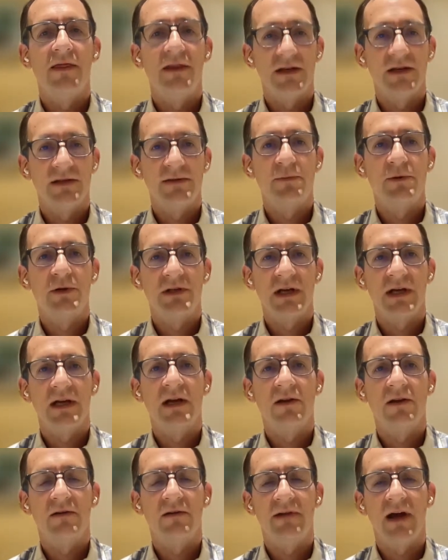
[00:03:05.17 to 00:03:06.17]
this
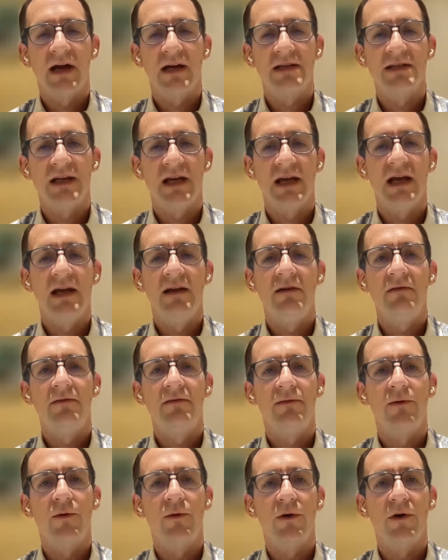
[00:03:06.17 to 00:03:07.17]
particular vaccine
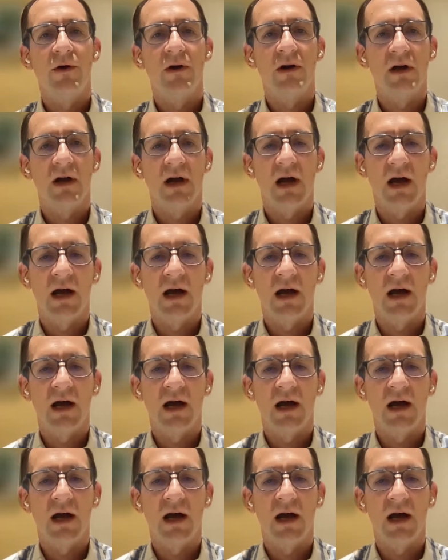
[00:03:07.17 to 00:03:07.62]
for